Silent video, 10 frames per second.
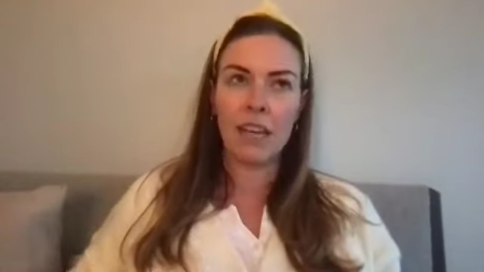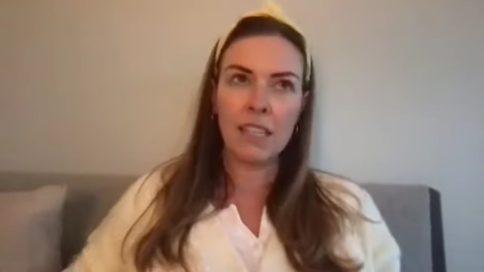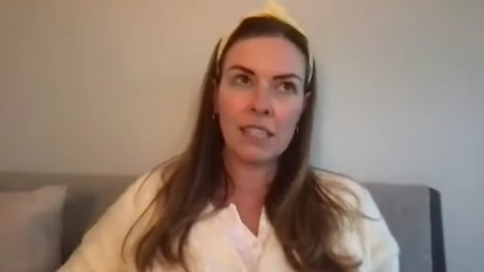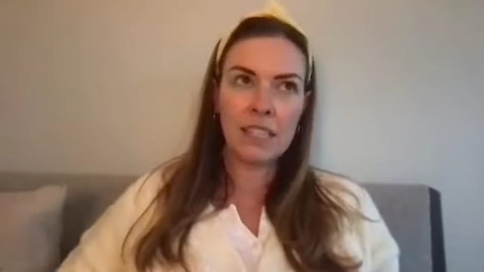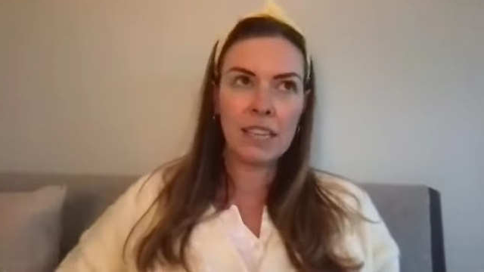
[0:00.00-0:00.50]
And
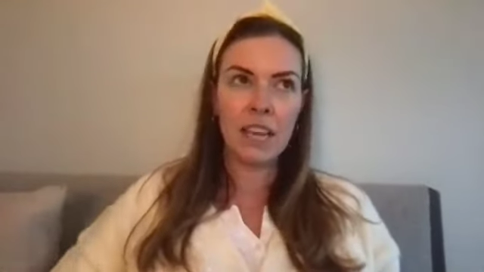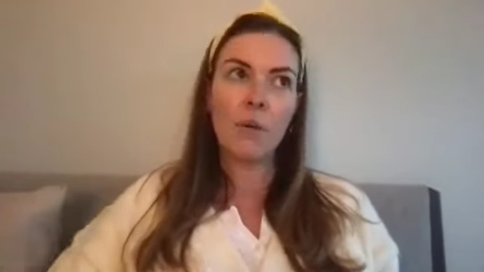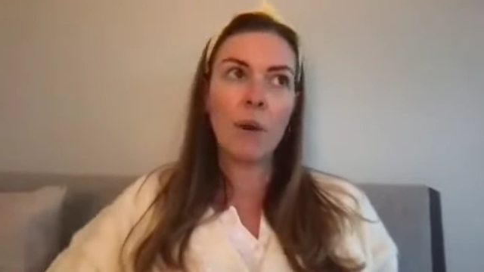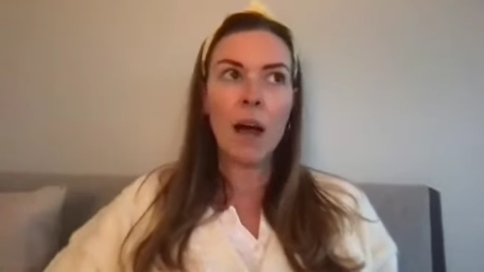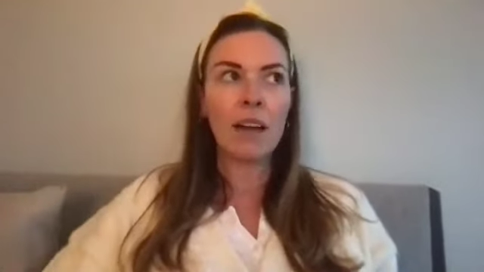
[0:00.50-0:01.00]
it did take
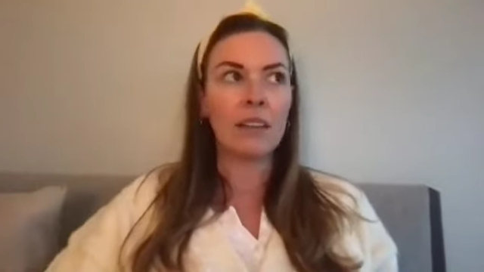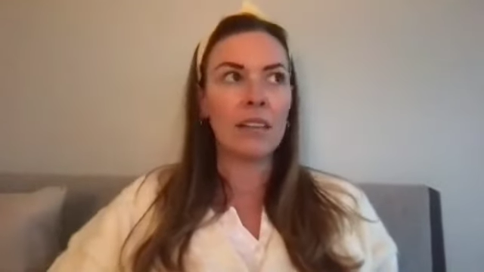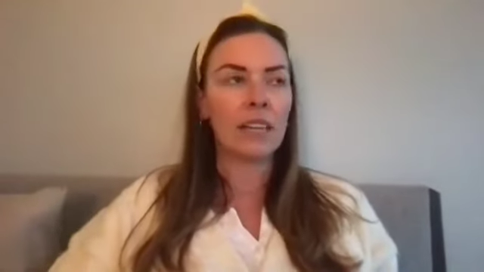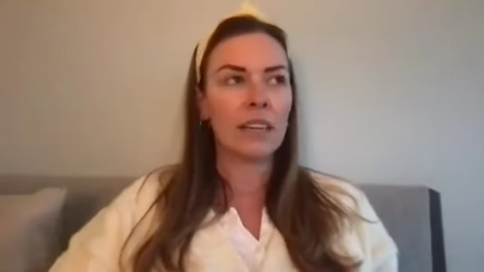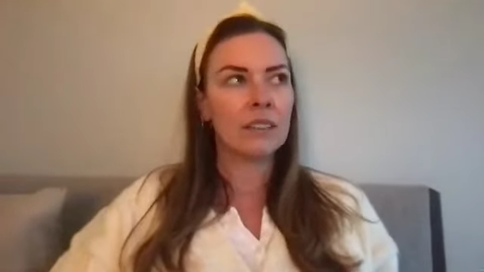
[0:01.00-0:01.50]
a while,
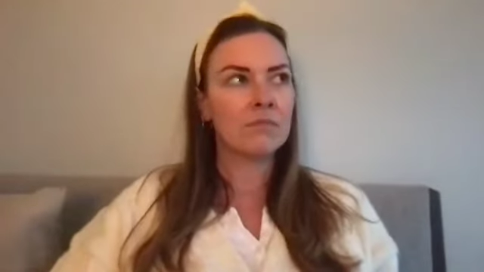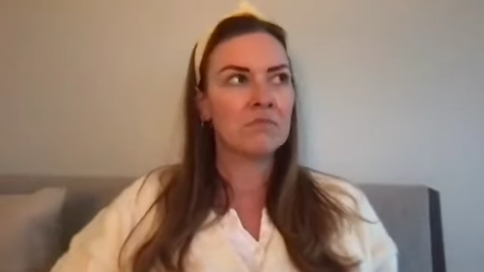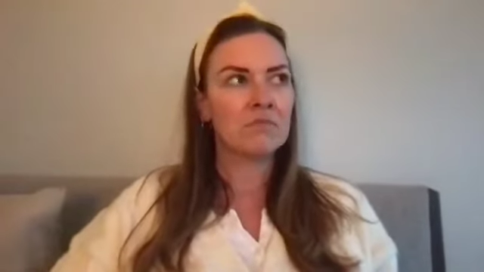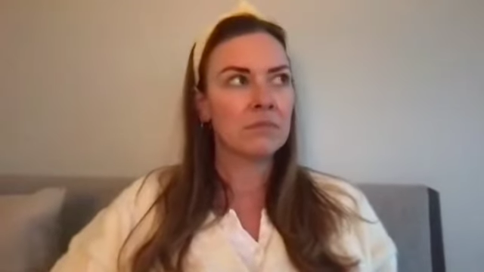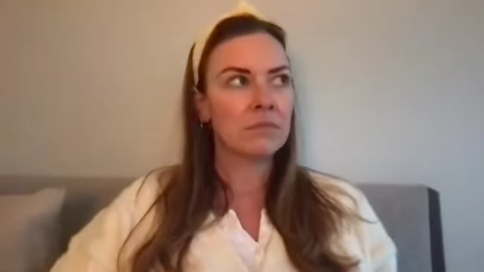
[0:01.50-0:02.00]
like
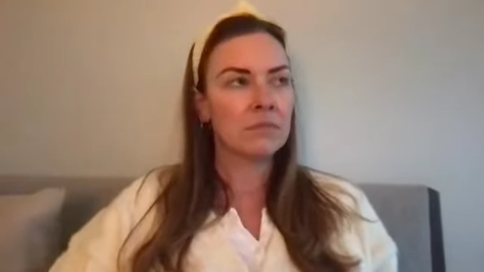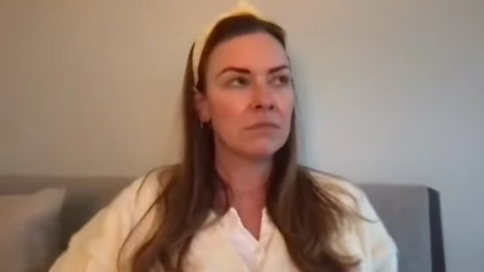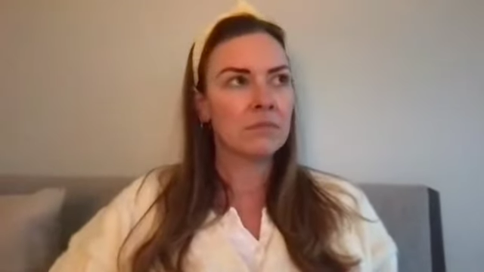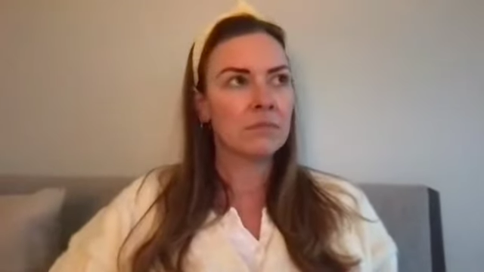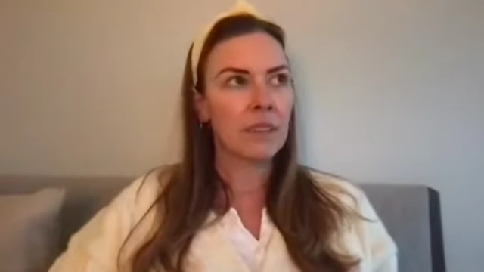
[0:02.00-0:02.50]

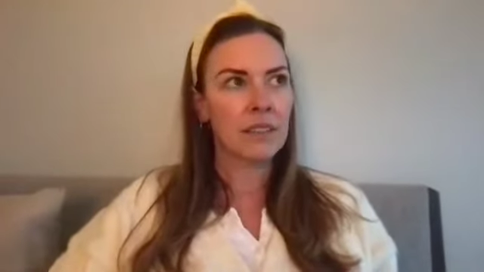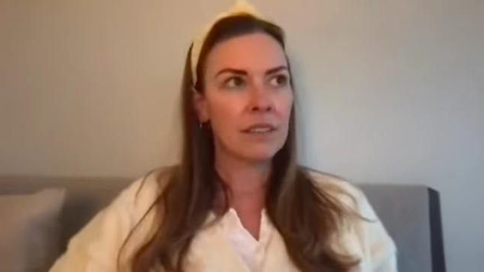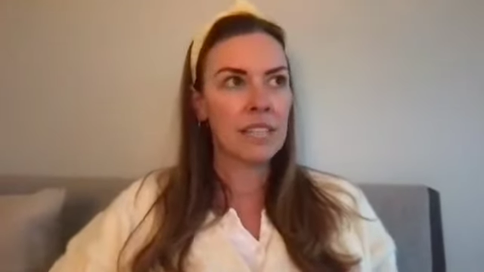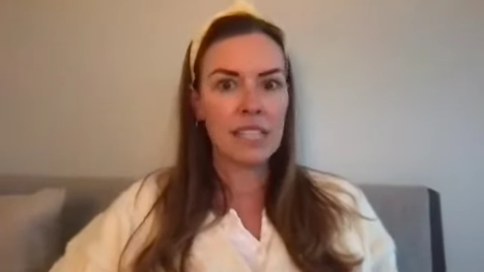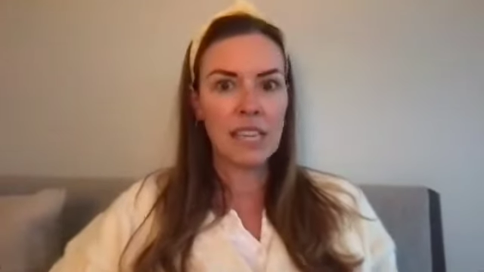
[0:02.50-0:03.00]
I'd
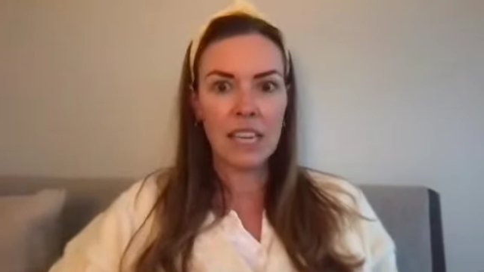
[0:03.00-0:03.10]
say 10